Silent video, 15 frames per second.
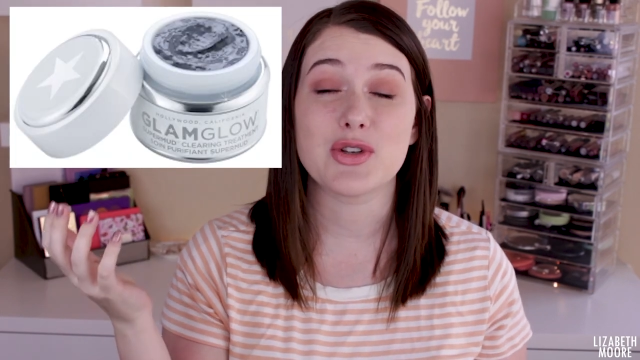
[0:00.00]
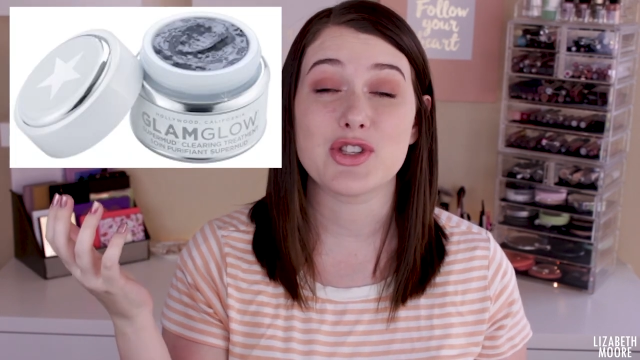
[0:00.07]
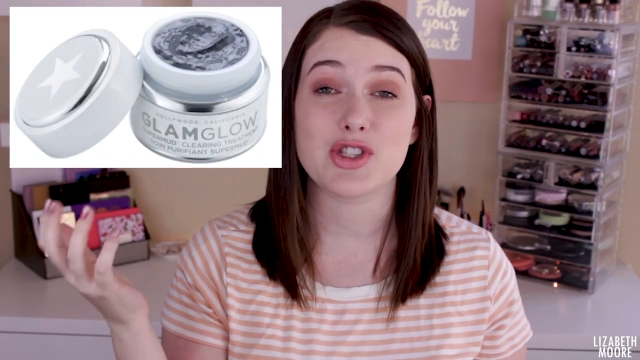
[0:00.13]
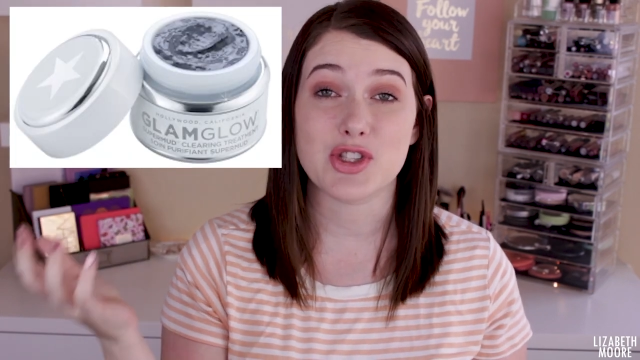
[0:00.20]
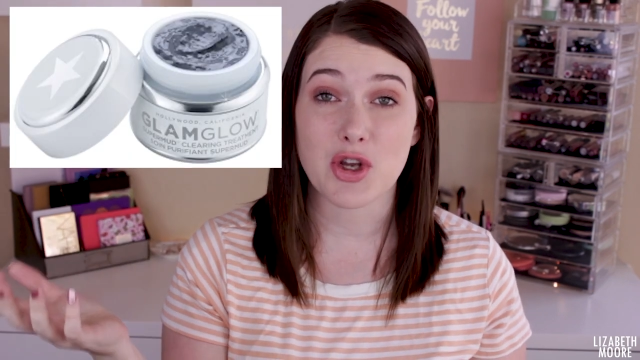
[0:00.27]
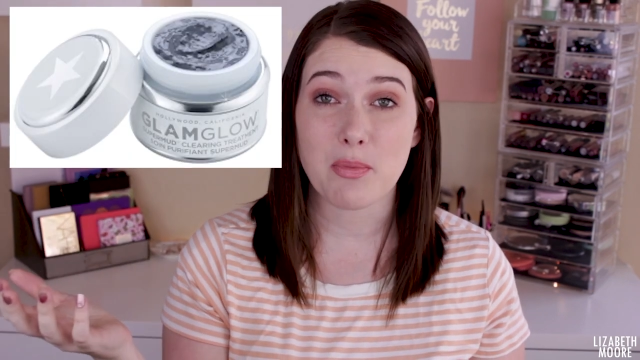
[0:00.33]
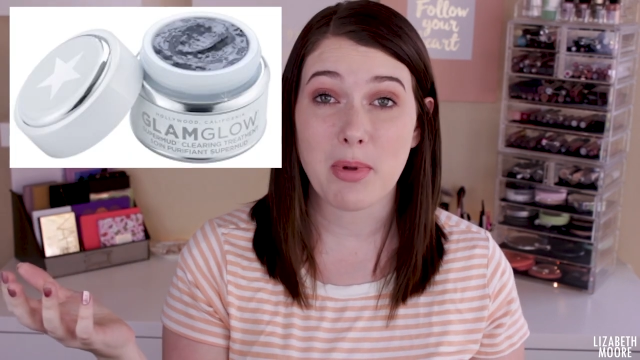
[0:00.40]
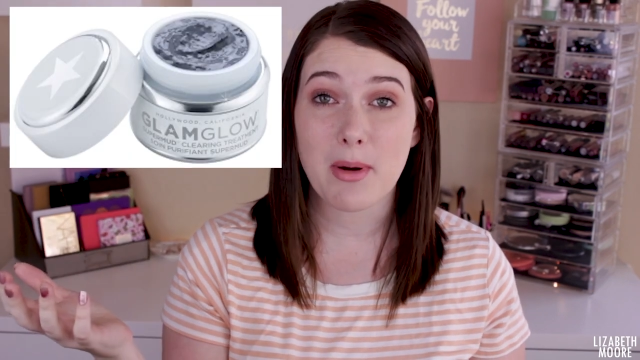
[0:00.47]

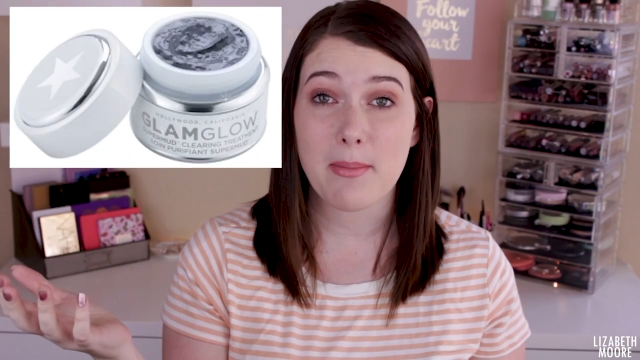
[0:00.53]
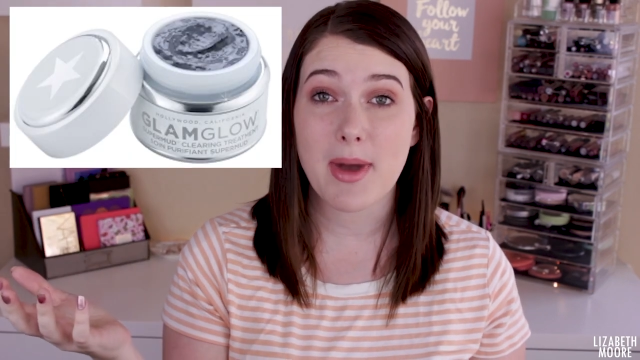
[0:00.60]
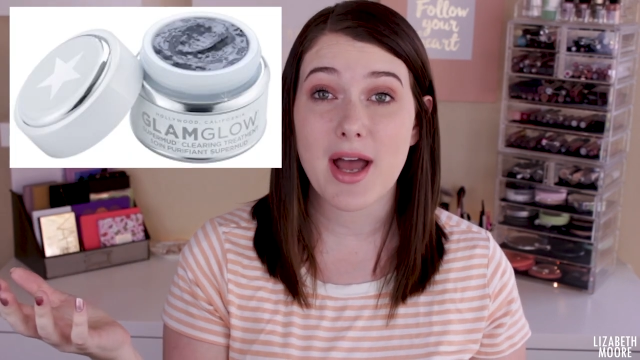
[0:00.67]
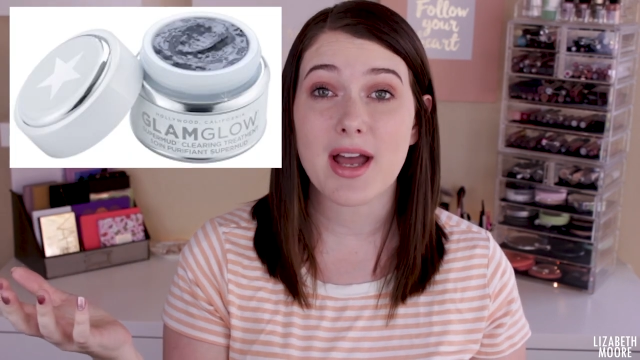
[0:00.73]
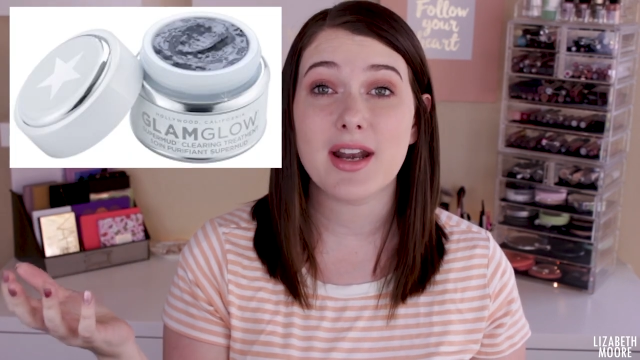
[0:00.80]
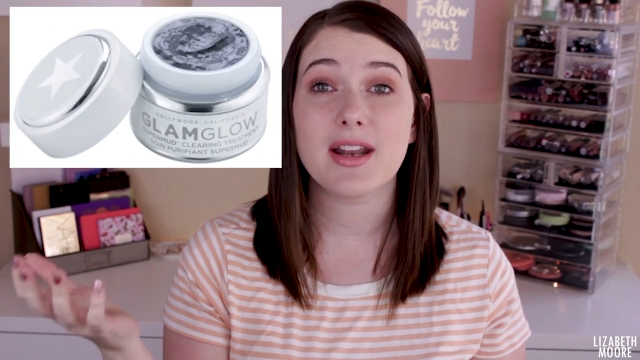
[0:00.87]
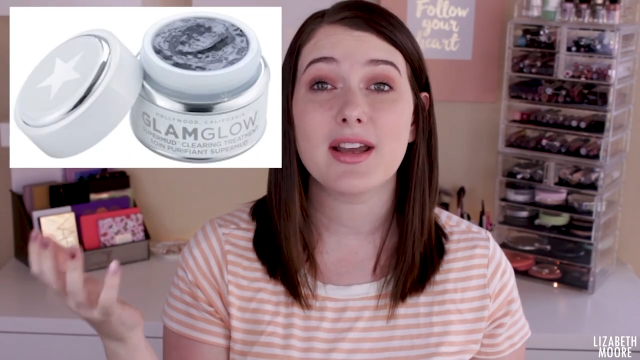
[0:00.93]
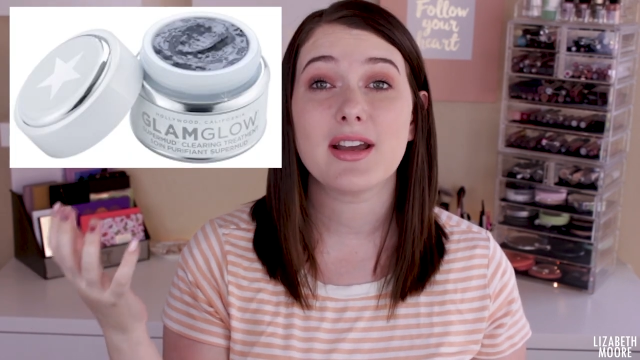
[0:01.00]

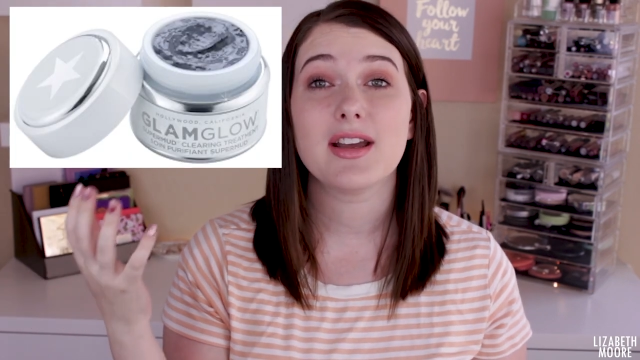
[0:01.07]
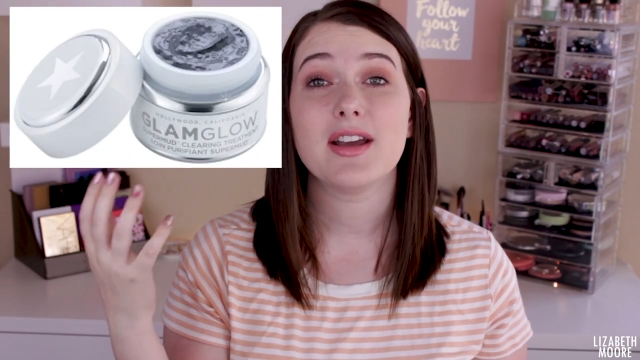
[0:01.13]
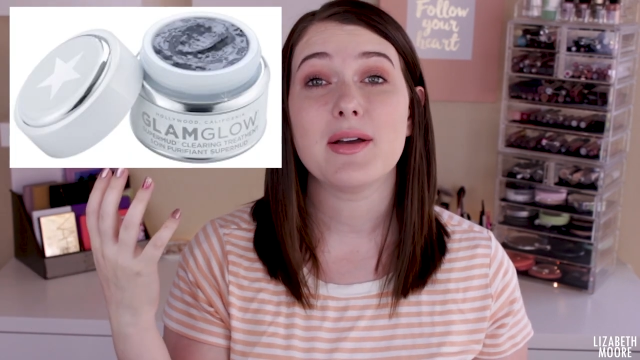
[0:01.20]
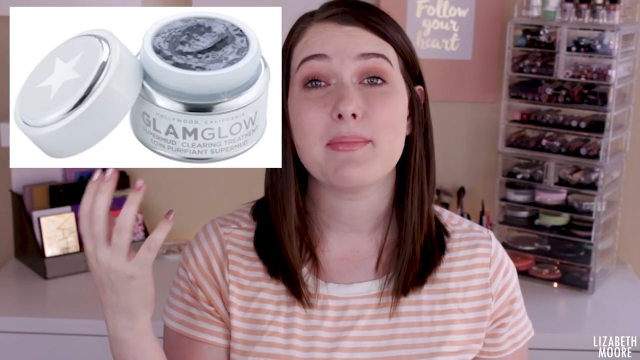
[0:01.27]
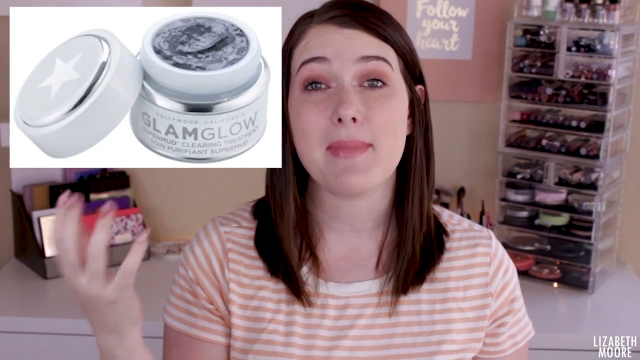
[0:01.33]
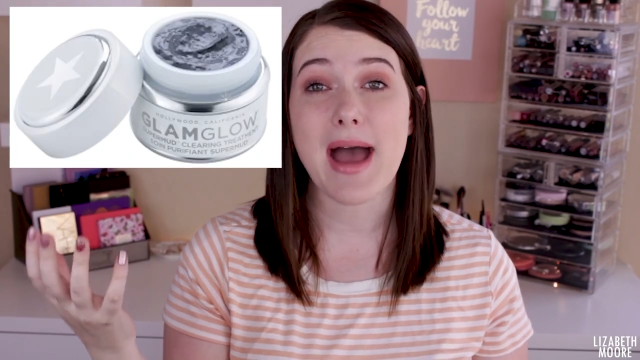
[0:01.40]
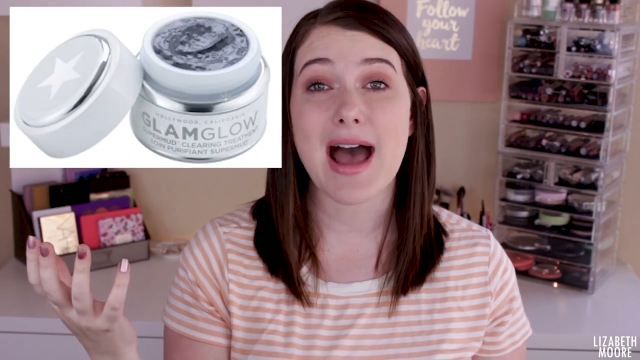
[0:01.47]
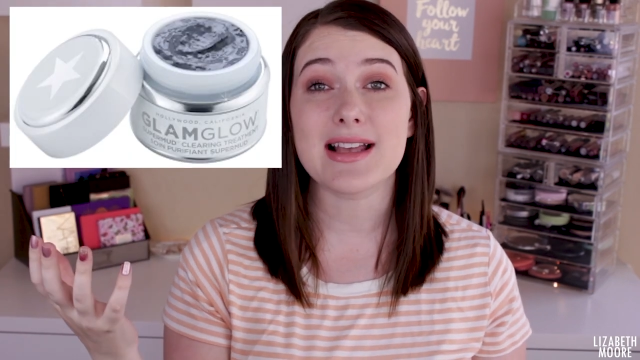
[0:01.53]
Supermud
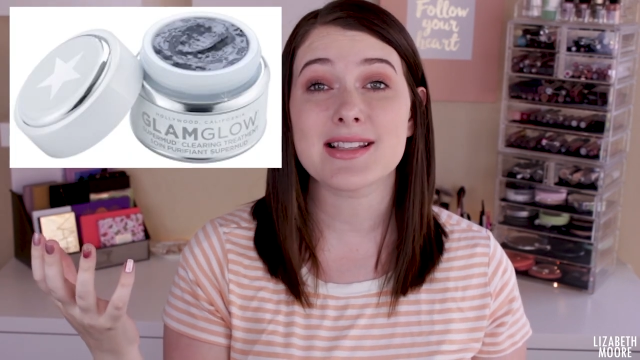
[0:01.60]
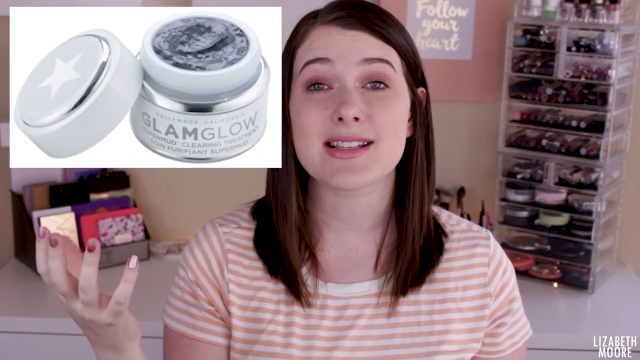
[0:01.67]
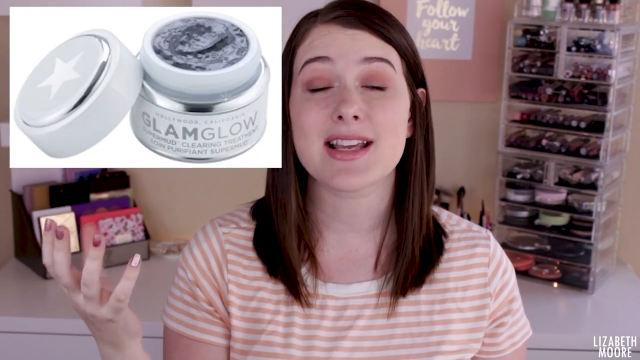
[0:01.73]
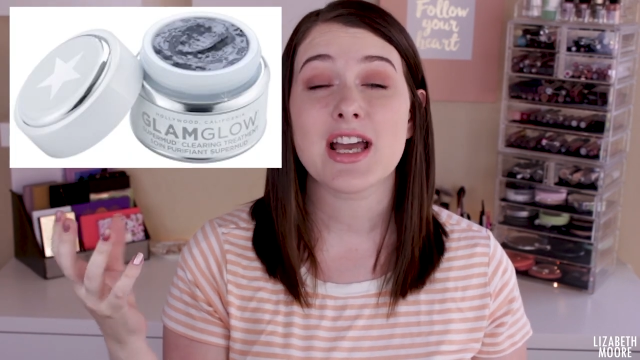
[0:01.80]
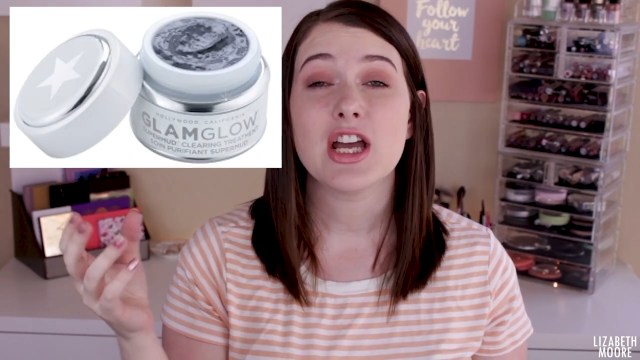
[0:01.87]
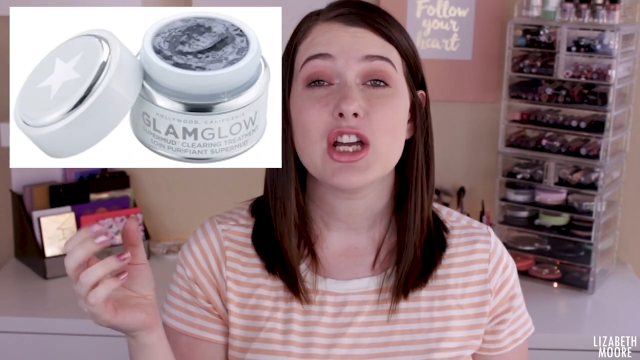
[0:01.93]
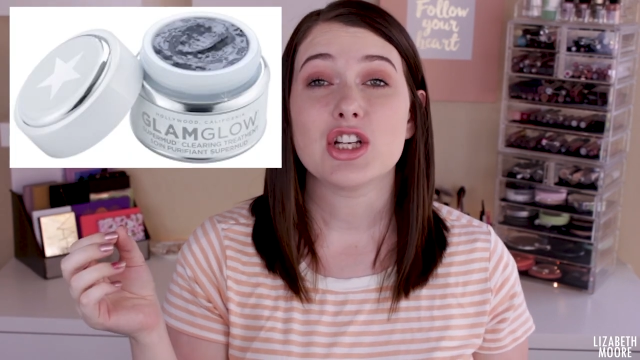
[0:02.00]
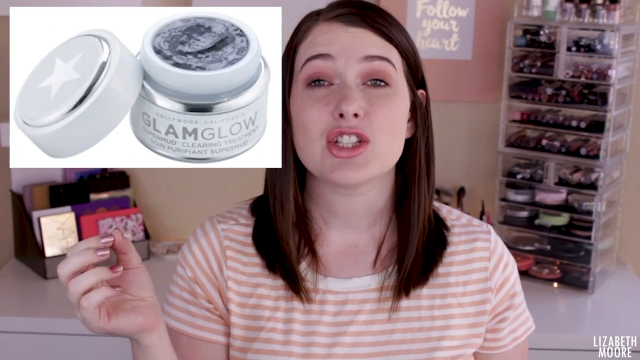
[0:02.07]
mask.